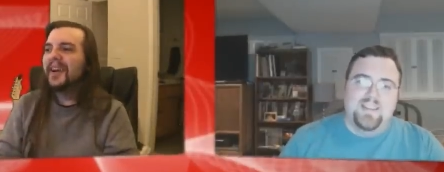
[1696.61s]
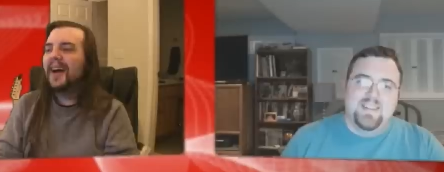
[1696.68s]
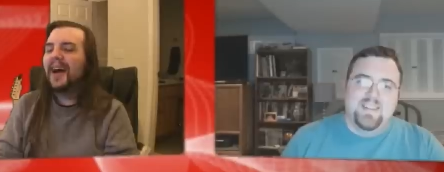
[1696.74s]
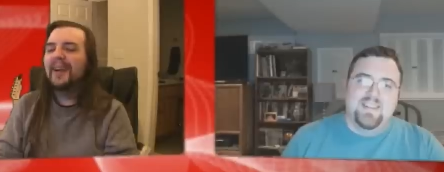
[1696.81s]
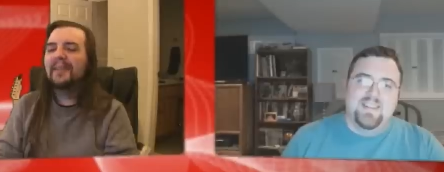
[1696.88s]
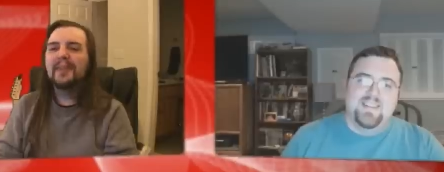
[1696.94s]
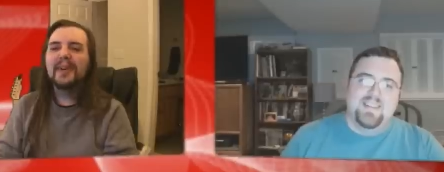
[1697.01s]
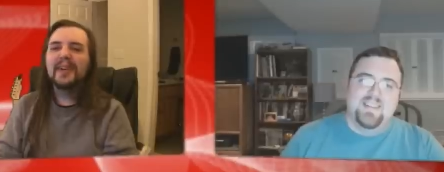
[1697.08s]

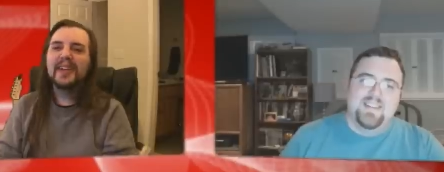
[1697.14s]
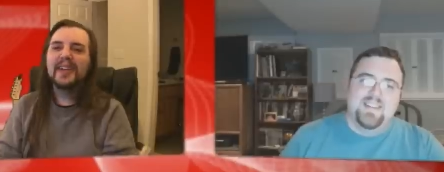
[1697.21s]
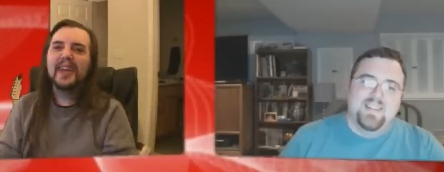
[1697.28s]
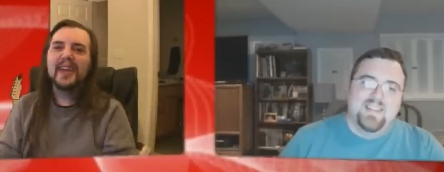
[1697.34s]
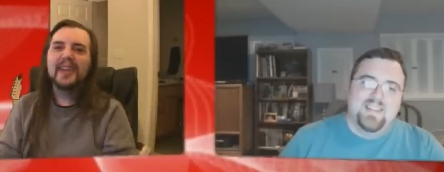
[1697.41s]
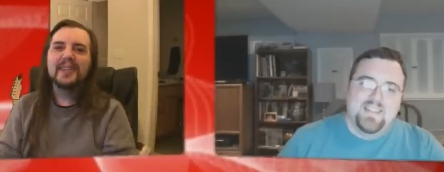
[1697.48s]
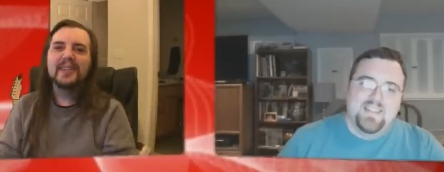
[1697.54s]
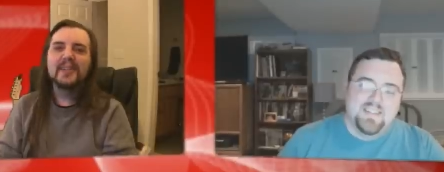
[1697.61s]
Speaker 1: I'm gonna
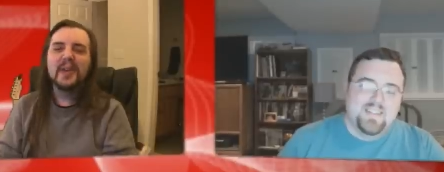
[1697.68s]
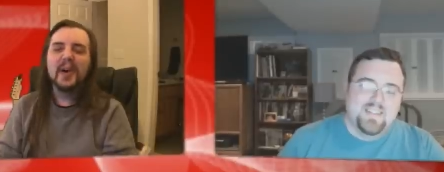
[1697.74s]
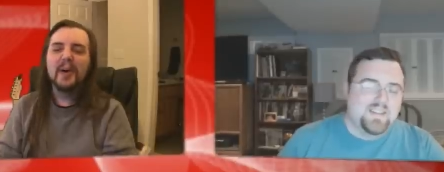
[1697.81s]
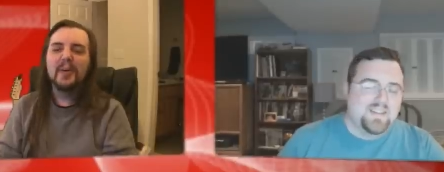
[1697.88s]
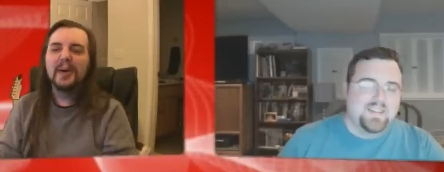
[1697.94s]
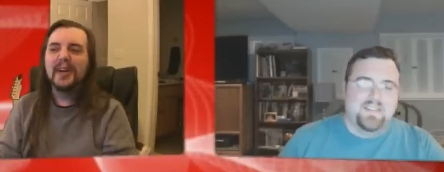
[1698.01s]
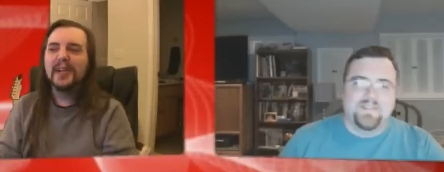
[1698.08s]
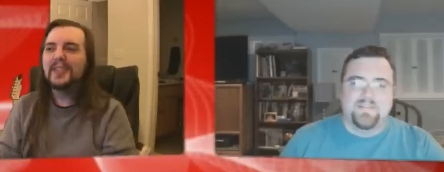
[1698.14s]
get in
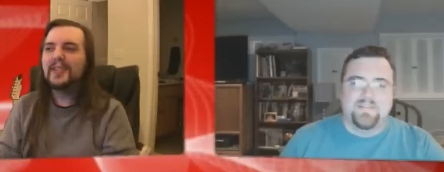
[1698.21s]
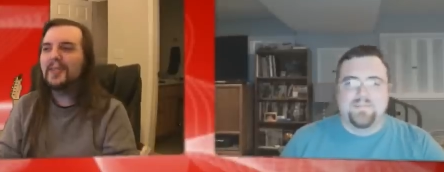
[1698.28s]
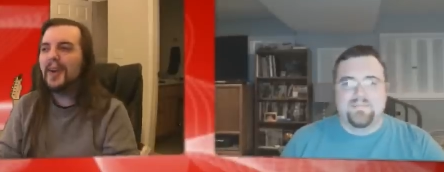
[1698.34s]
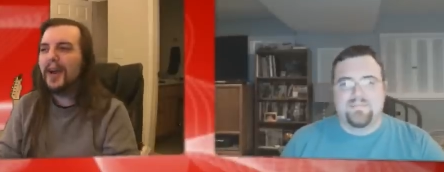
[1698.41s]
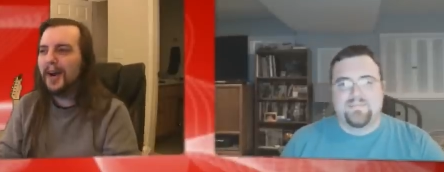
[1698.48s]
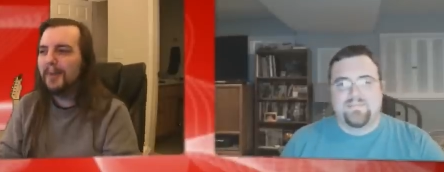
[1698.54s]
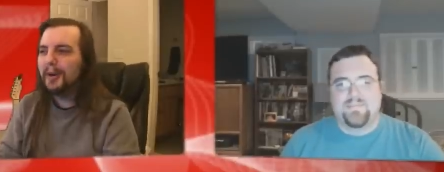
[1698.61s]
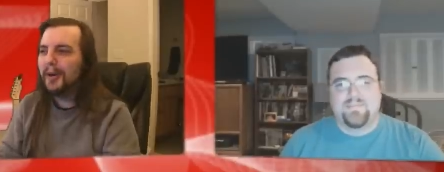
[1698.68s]
so much
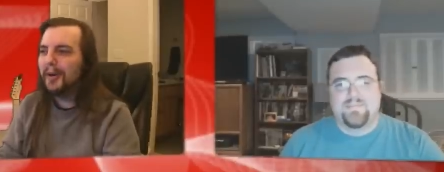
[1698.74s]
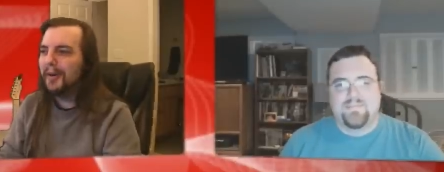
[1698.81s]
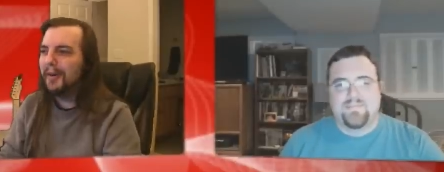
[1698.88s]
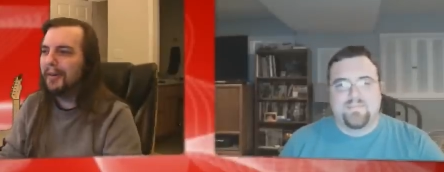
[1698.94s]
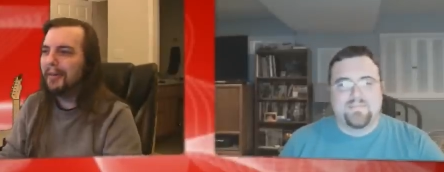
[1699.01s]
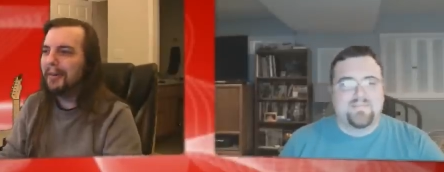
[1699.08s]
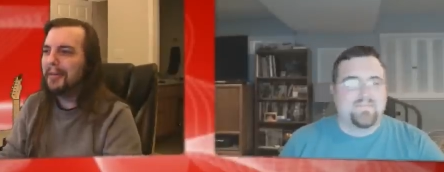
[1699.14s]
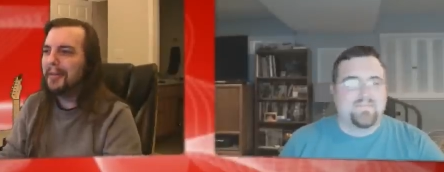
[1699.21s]

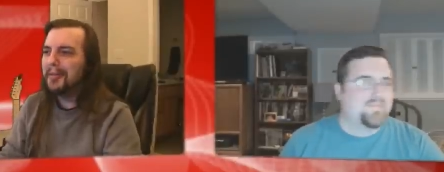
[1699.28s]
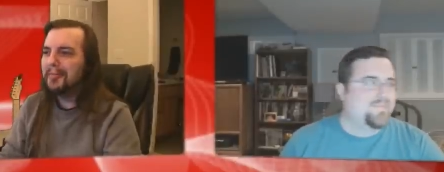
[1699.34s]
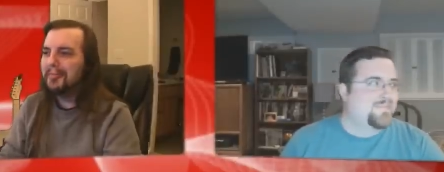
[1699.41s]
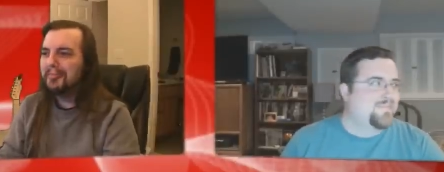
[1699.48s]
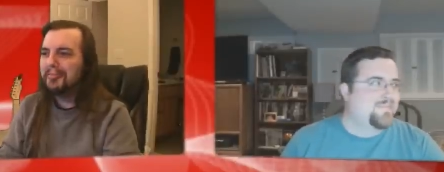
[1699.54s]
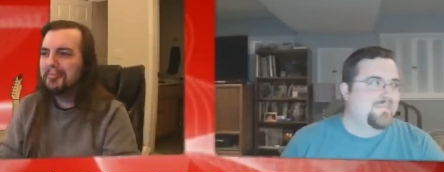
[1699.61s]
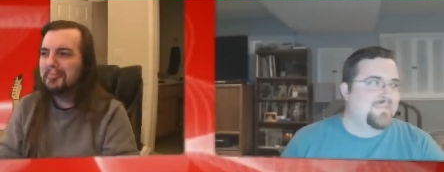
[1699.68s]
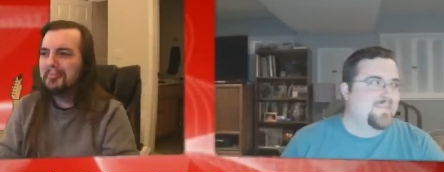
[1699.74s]
trouble.
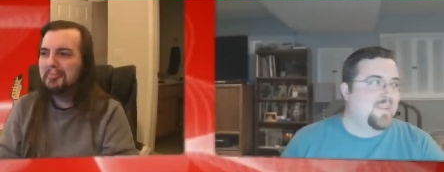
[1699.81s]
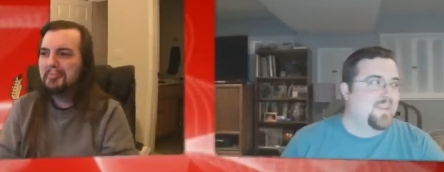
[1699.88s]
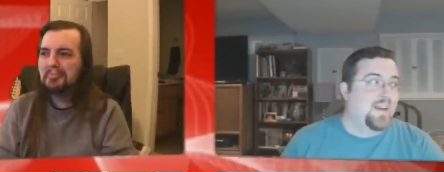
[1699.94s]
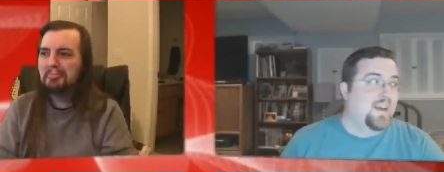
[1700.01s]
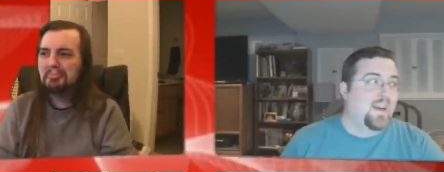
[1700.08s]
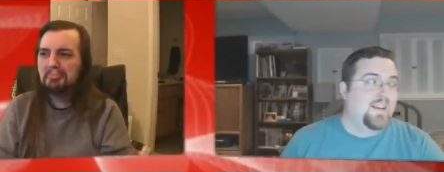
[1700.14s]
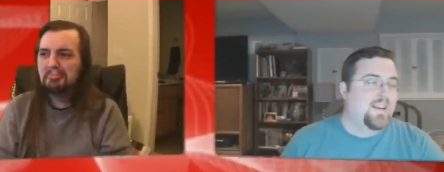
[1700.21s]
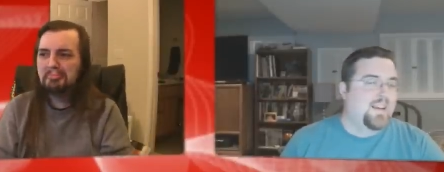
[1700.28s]

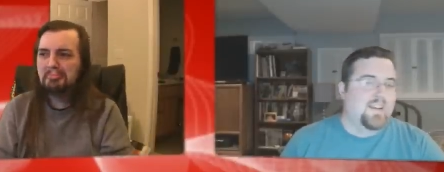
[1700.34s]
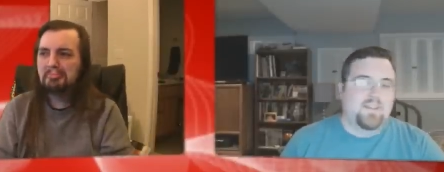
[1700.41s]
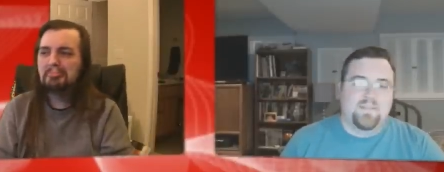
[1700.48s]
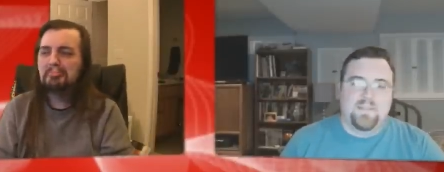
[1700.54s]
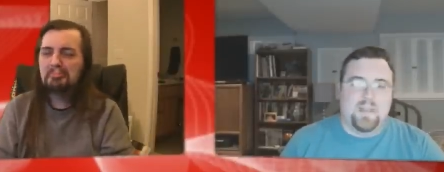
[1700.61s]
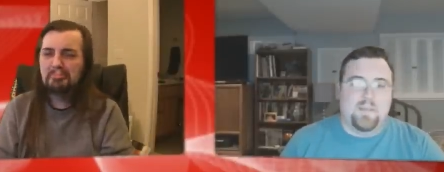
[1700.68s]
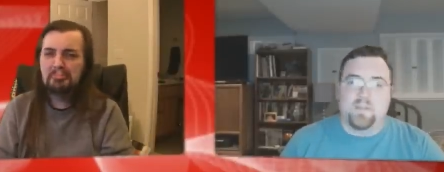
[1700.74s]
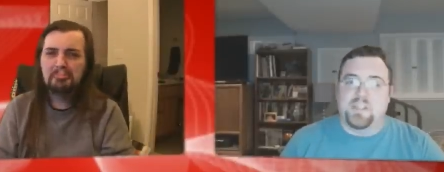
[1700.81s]

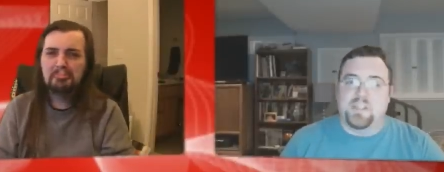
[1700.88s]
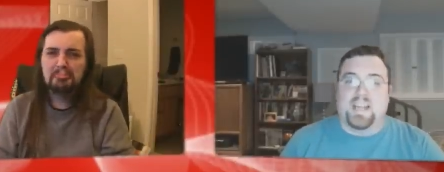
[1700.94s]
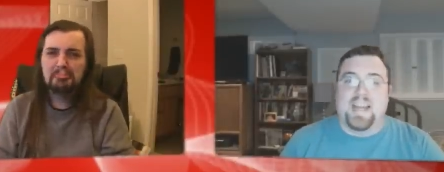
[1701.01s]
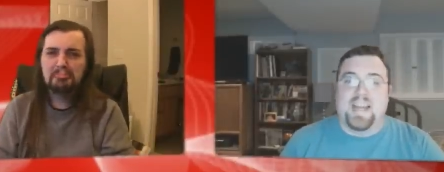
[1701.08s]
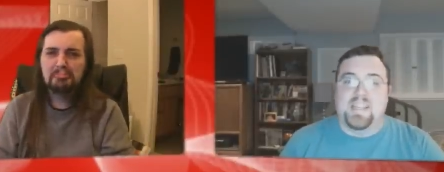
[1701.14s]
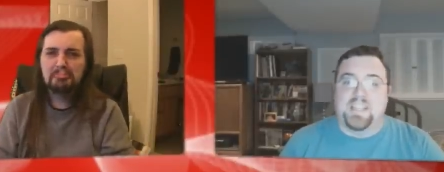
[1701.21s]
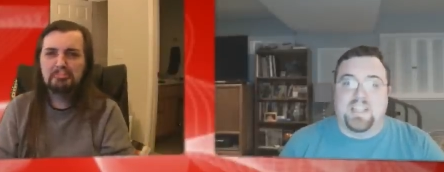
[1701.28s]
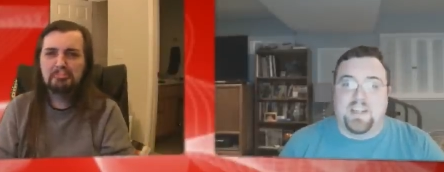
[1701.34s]
Speaker 2: I'm just
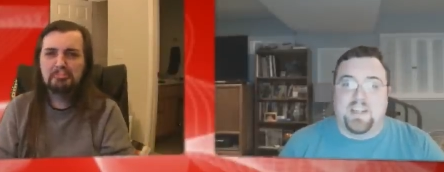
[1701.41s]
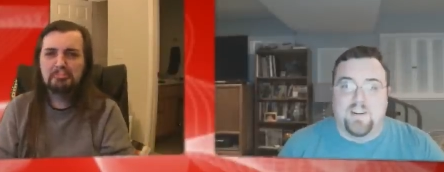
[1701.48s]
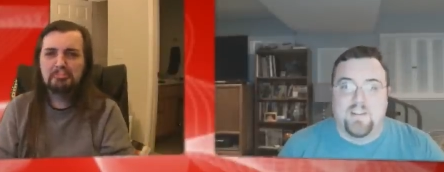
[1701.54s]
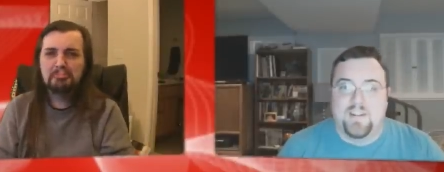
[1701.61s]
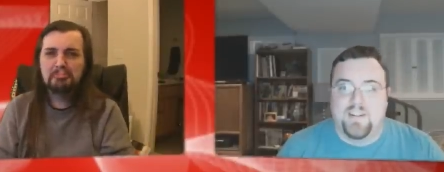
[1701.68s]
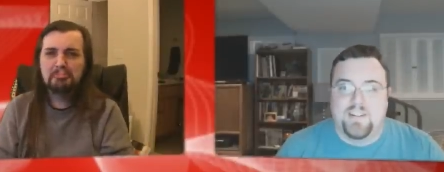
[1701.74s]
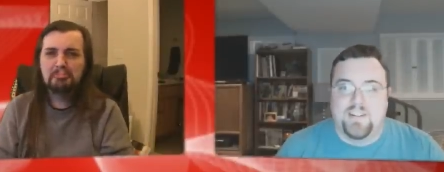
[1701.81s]
a guest here.